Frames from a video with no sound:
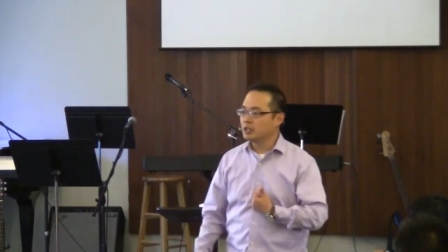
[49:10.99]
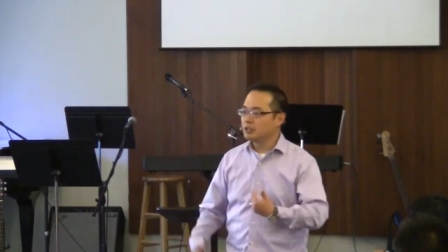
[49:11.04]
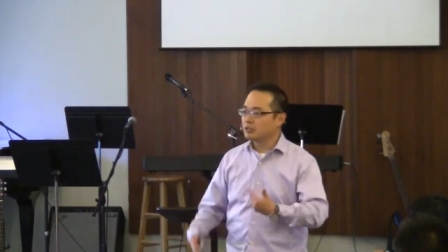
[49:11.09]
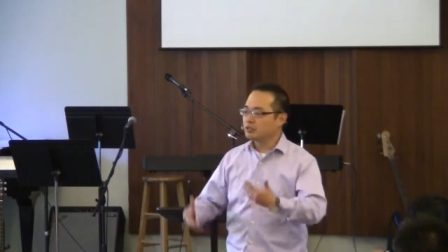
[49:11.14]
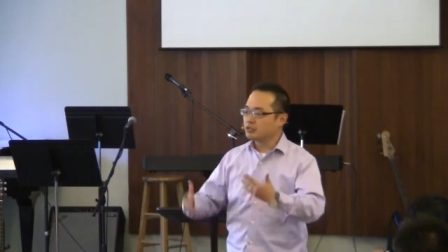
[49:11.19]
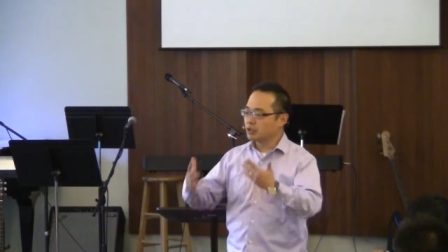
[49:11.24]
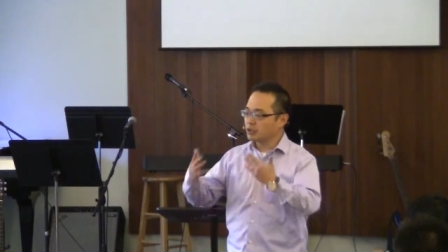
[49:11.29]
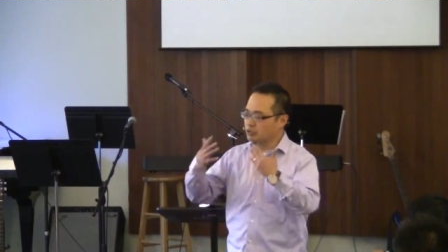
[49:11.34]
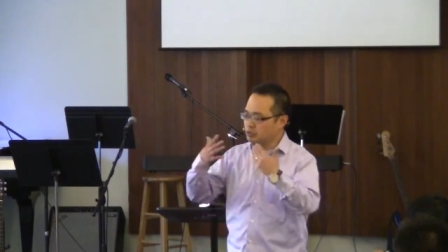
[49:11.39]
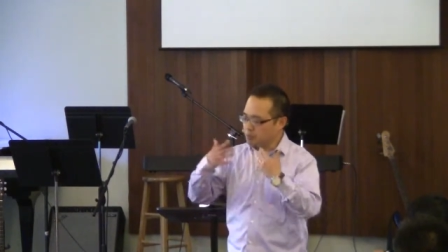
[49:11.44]

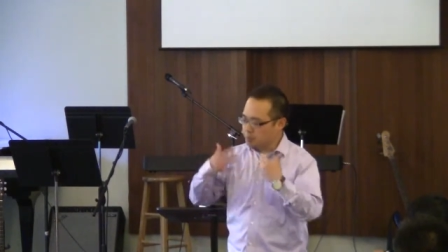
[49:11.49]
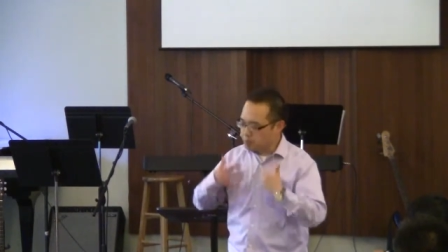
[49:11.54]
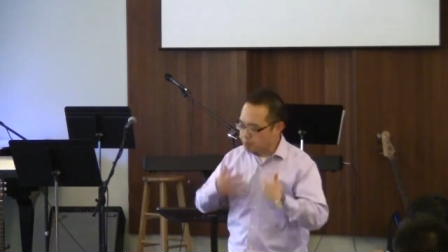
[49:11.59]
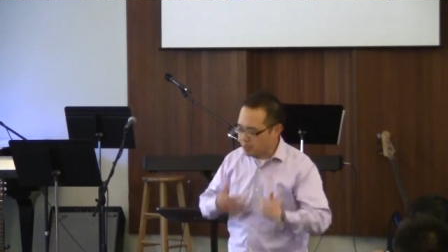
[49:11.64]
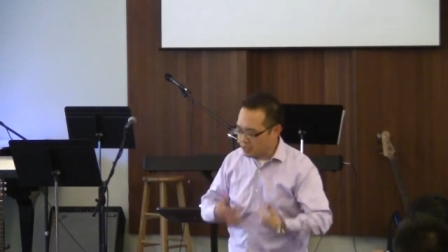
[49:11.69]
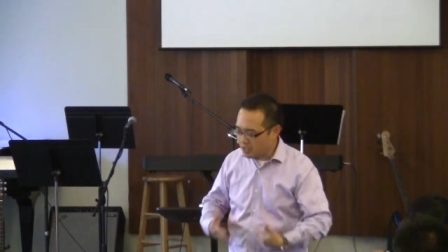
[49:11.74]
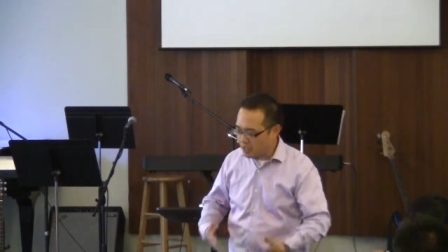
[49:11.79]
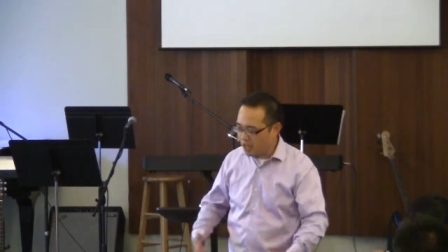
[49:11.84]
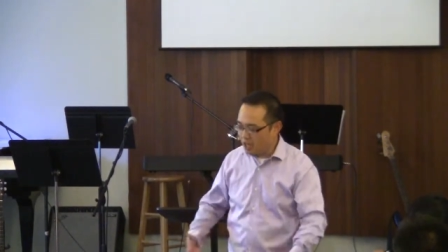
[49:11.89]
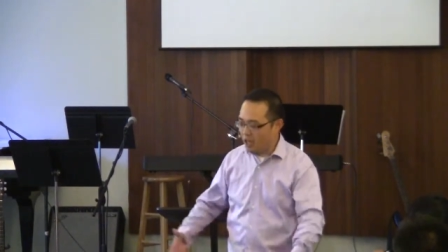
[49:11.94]
start to
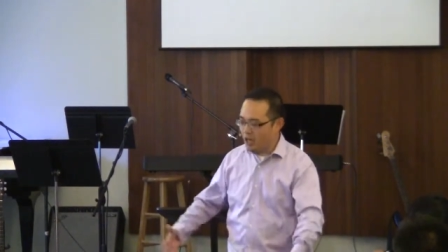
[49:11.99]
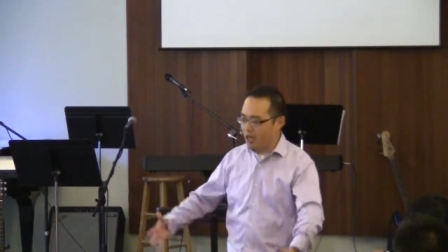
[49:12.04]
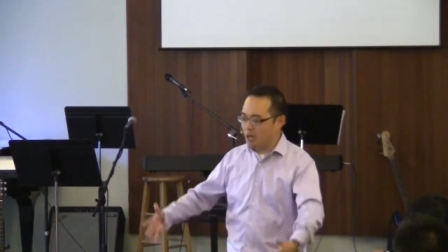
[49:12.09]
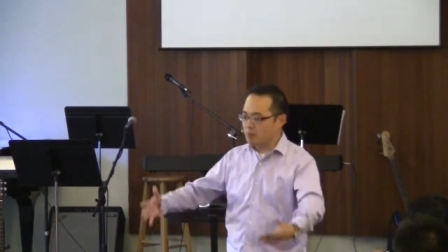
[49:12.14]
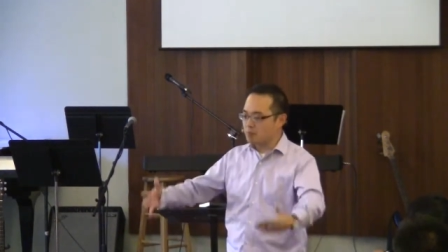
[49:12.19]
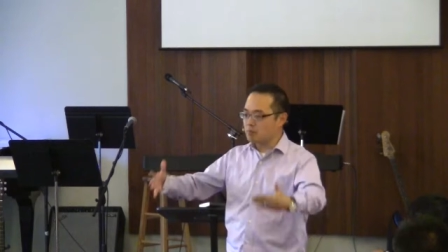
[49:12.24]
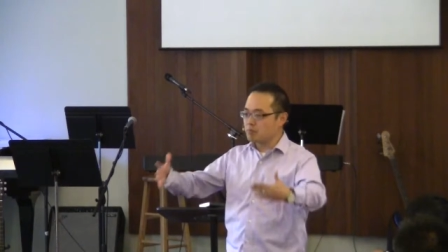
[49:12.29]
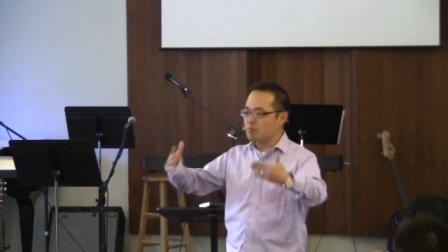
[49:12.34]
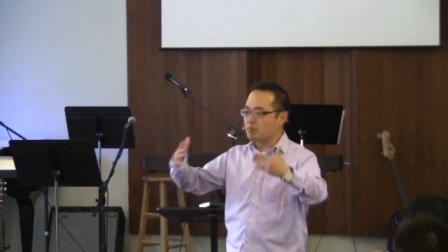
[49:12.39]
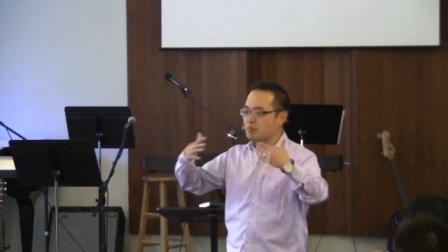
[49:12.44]

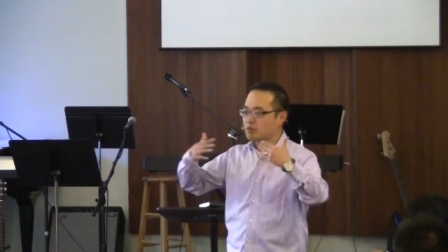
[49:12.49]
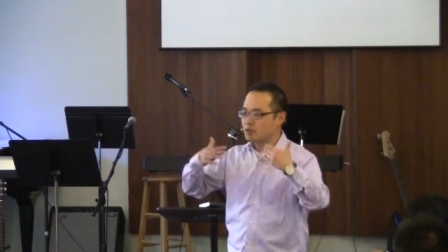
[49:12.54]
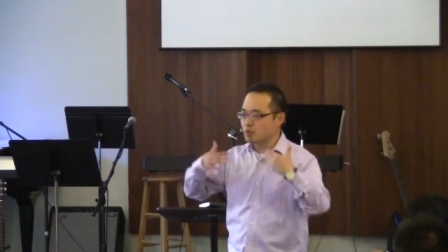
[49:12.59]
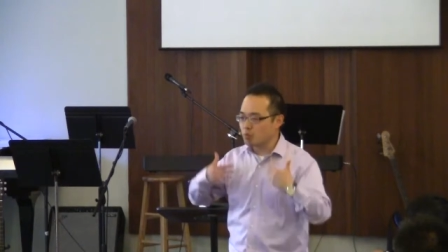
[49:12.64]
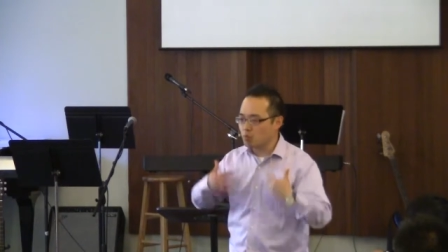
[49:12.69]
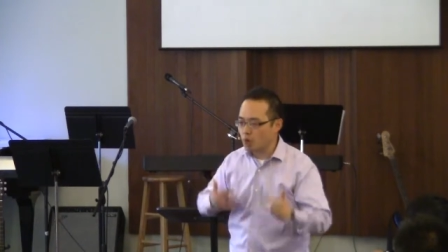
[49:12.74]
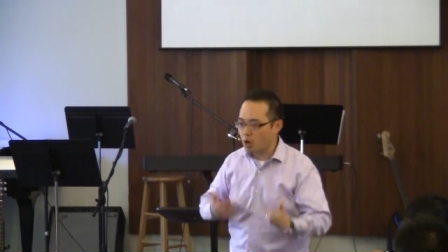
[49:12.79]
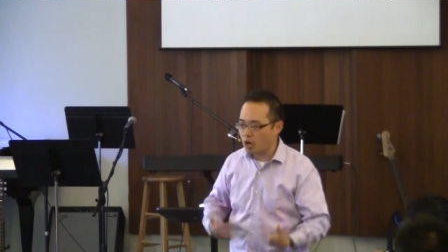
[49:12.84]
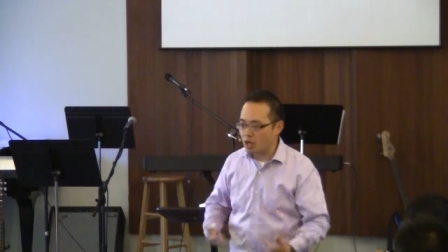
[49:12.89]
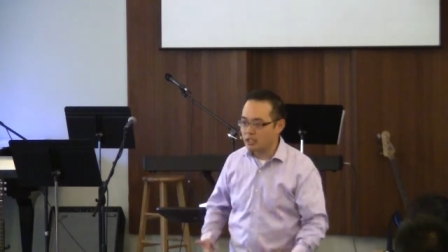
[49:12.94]
become the
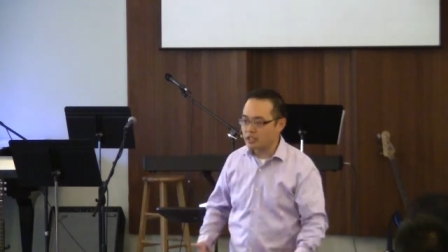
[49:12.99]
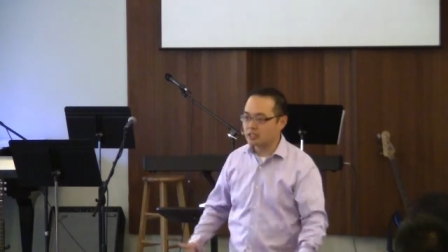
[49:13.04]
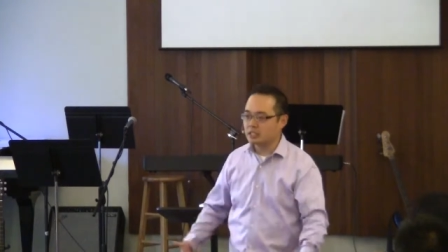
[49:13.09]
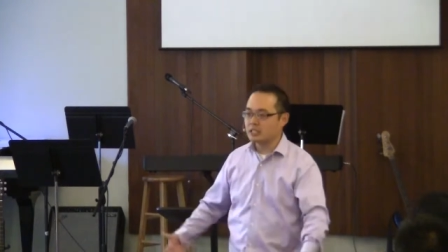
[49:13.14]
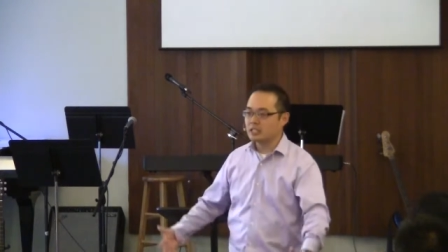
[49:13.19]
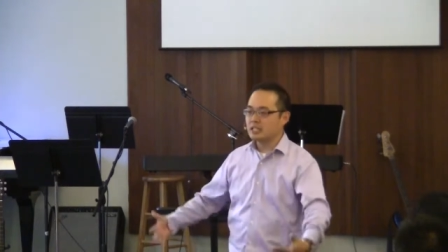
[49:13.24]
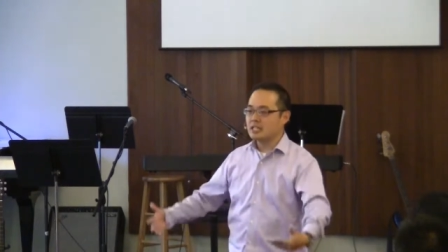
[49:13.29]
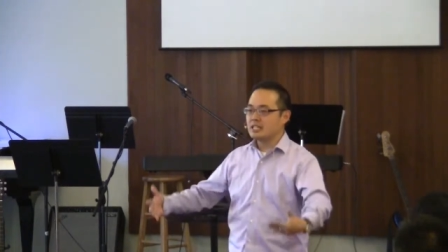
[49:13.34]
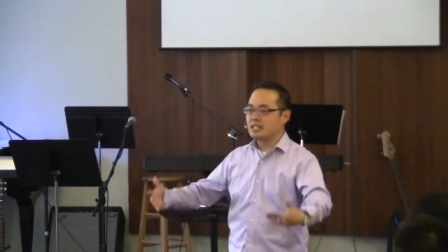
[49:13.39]
one